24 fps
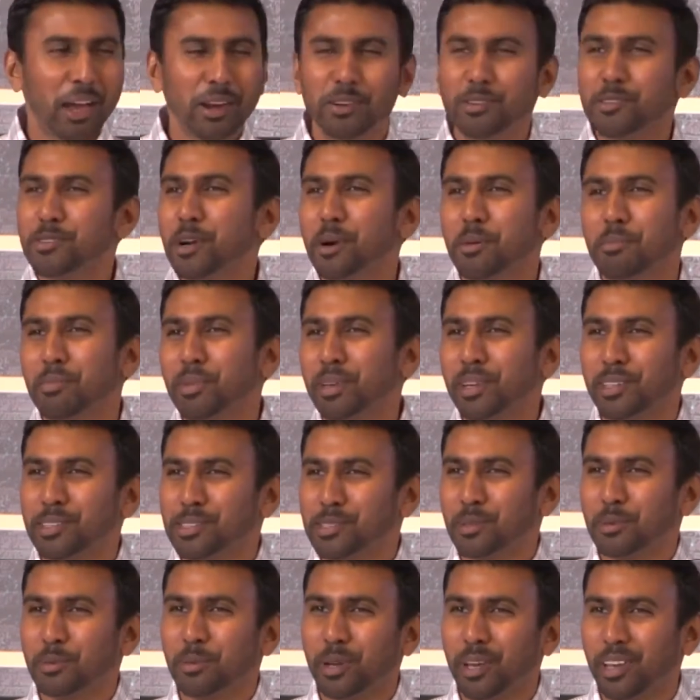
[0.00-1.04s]
I grew up
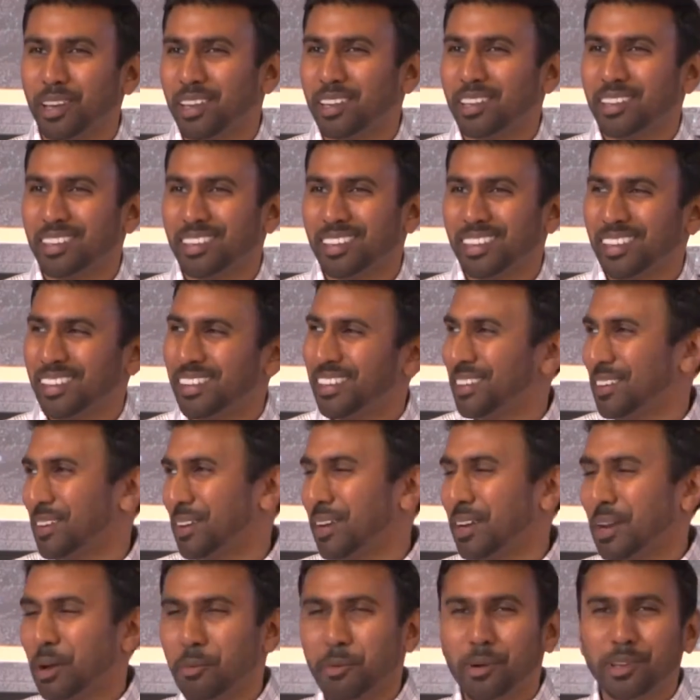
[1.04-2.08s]
minutes away.
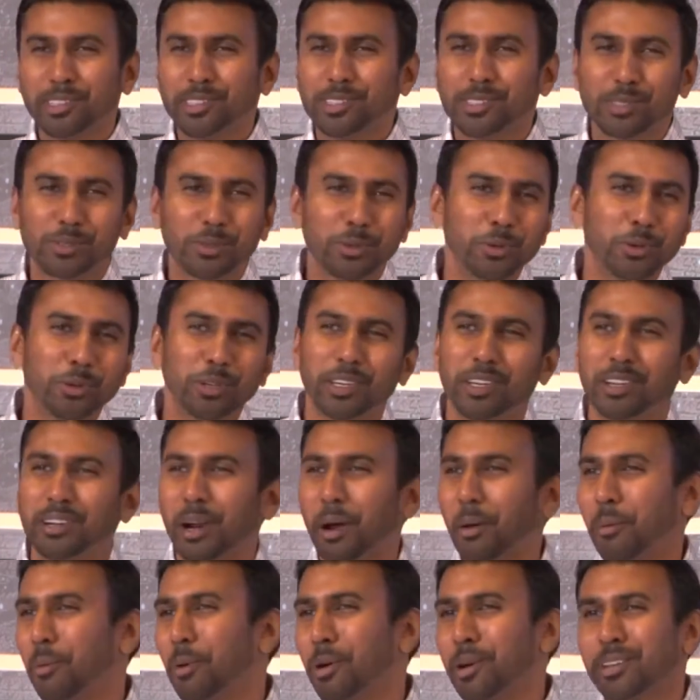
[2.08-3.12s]
Right, I went to school here.
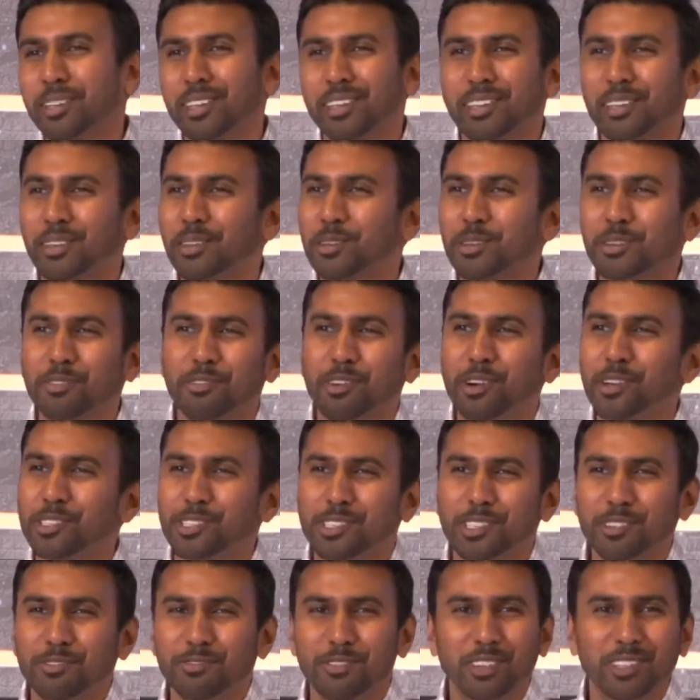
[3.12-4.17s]
I worked at the
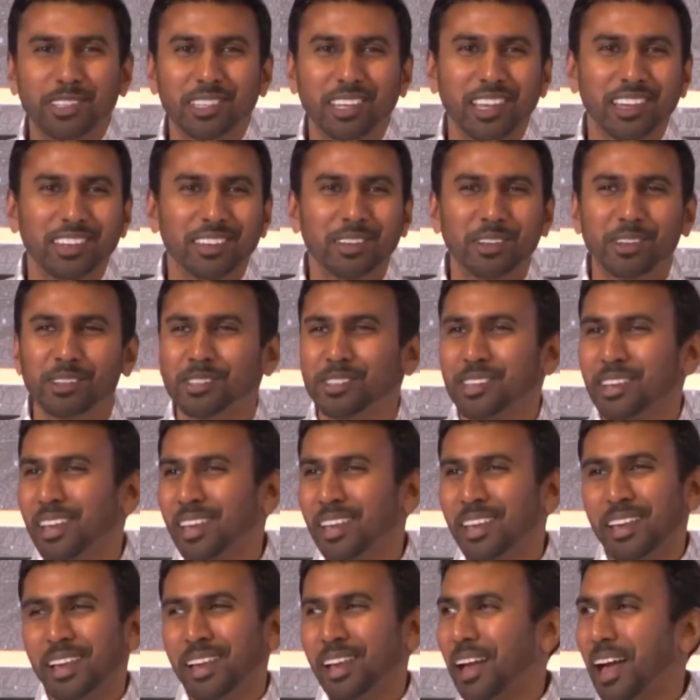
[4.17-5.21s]
university for 10 years.
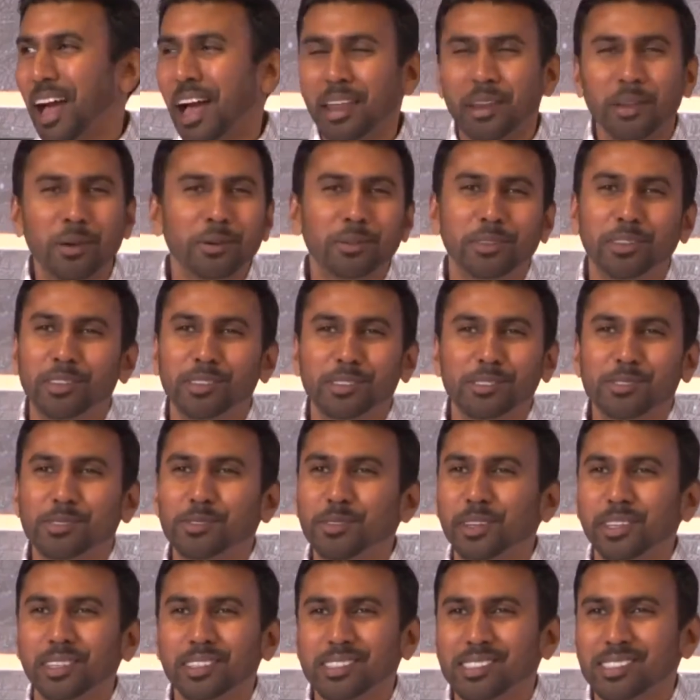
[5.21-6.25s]
I know these
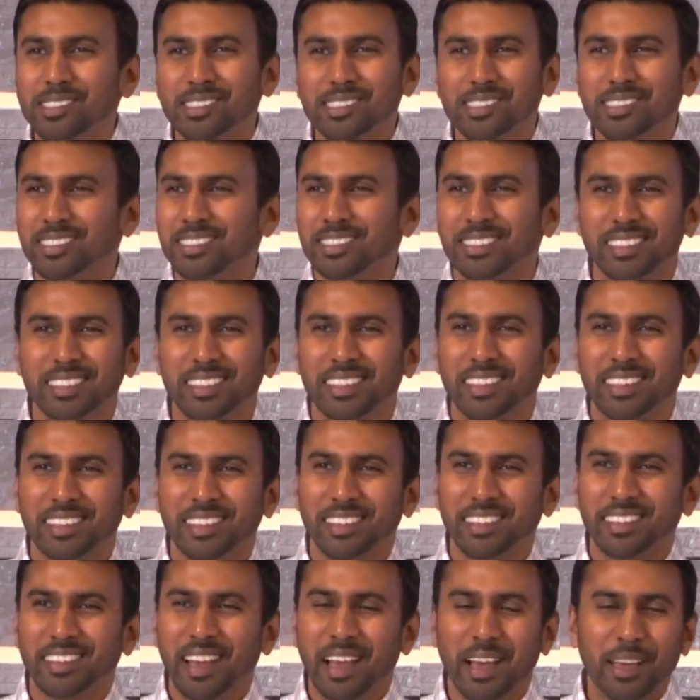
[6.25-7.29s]
streets.
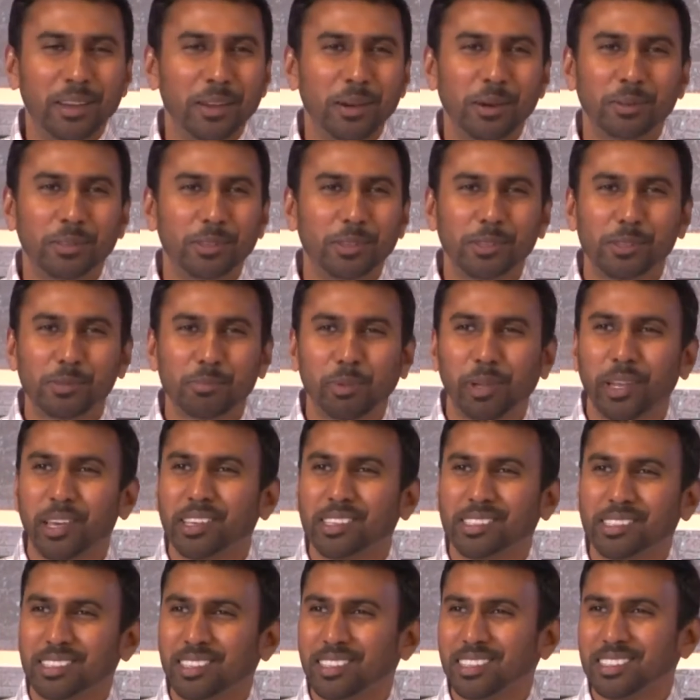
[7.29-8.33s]
I know these
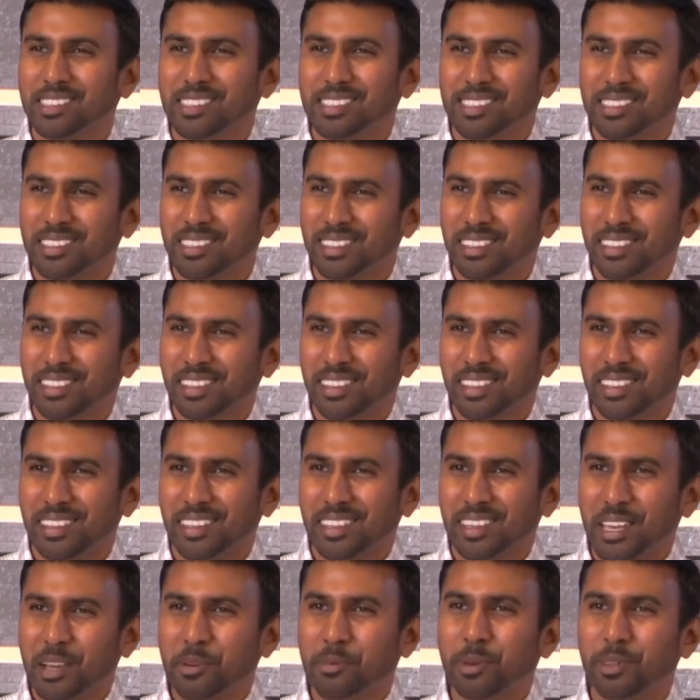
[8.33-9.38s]
places.
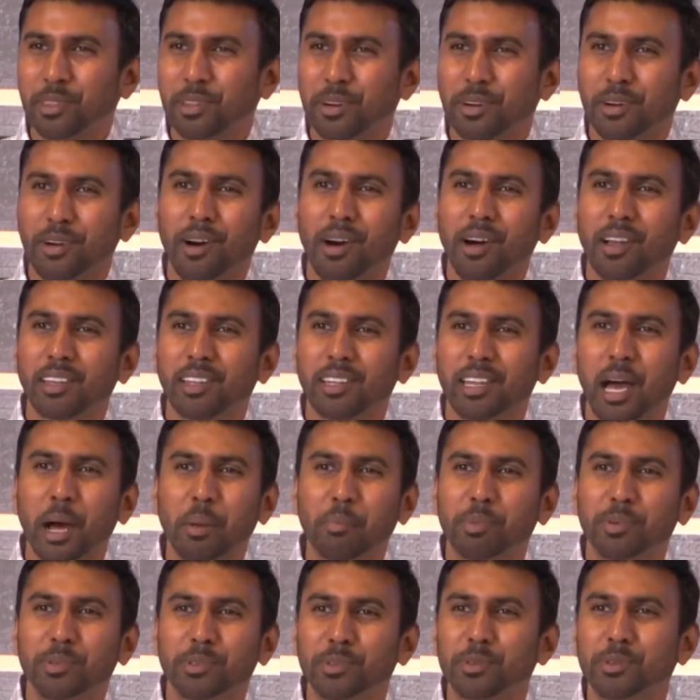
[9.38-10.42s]
And when the call and
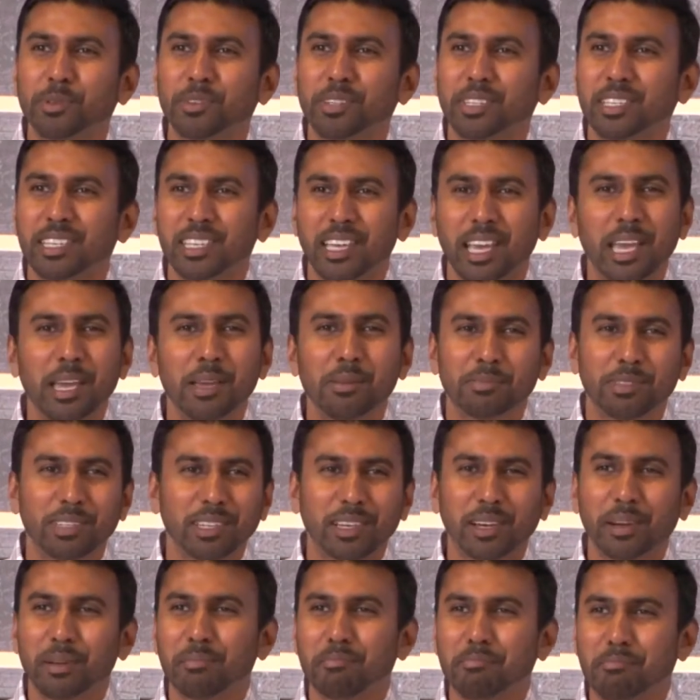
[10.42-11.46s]
opportunity came to
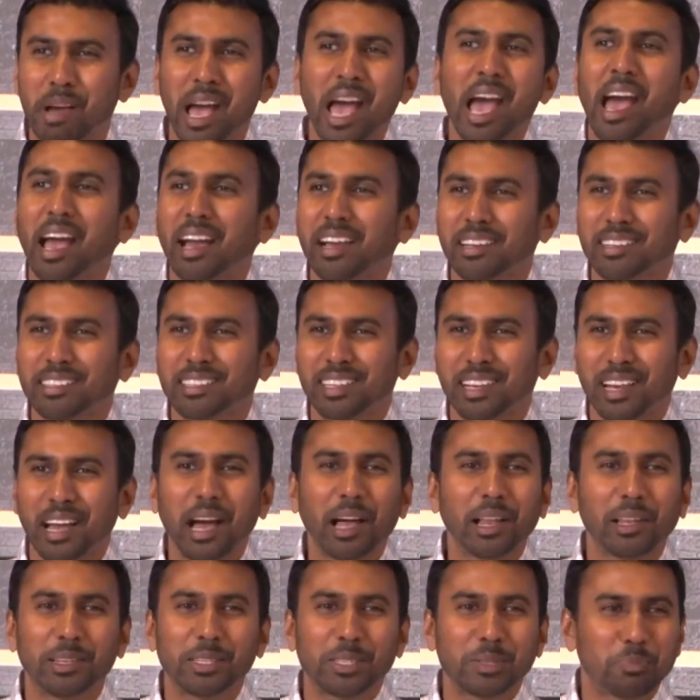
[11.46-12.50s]
come back to
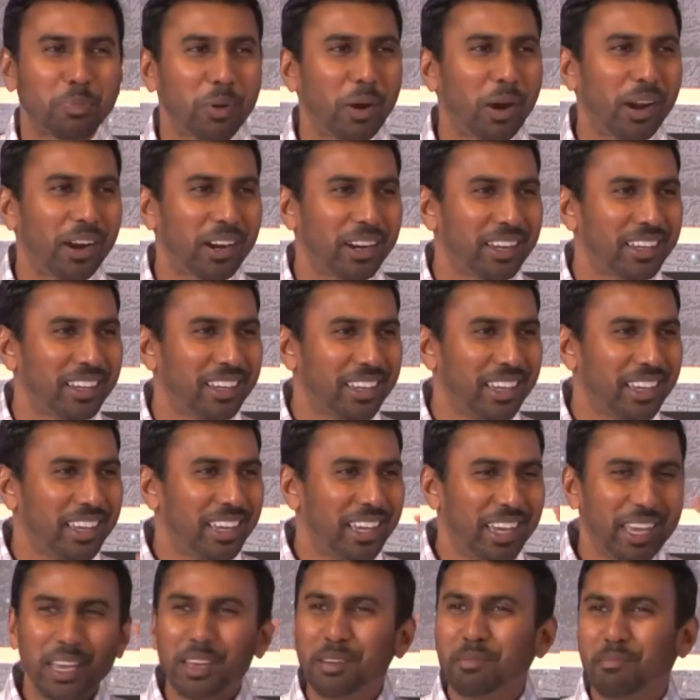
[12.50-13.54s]
College Park,
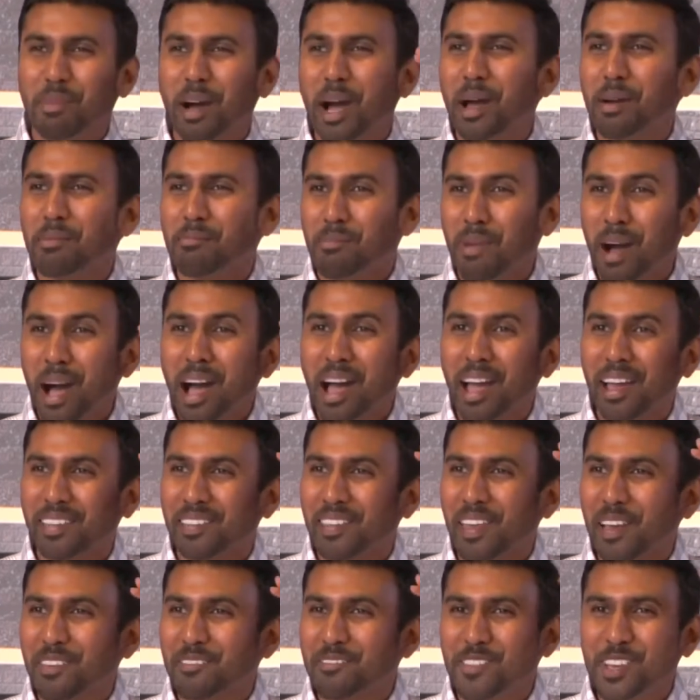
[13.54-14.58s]
in my
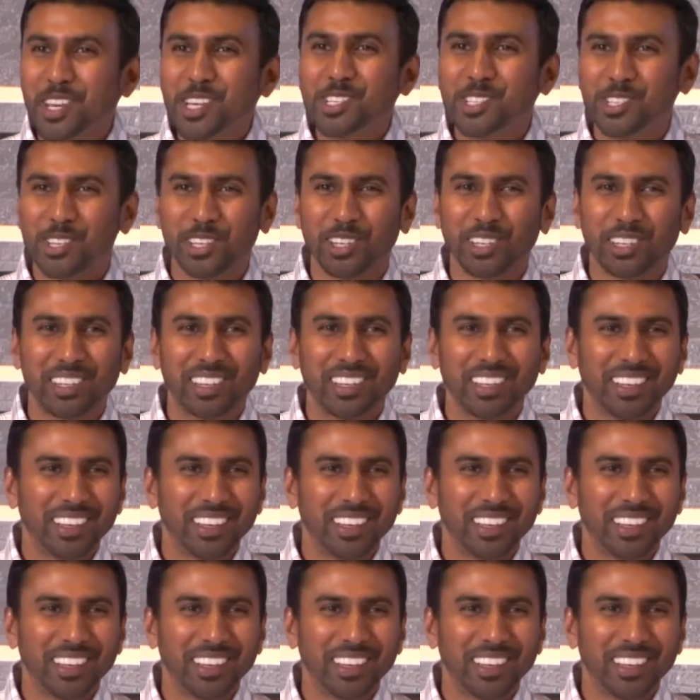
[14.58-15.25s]
mind, that vision